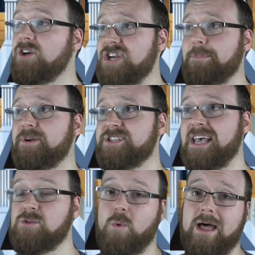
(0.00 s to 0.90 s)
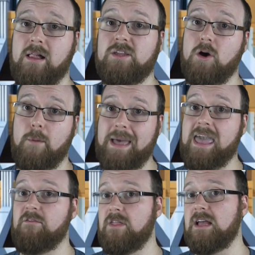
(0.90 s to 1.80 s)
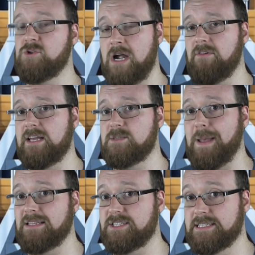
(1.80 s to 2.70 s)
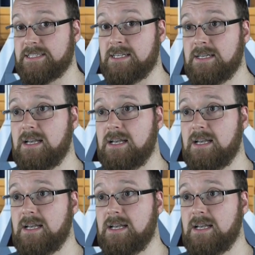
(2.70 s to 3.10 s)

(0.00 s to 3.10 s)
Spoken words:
And Shepard says, well, you're paying for their travel expenses.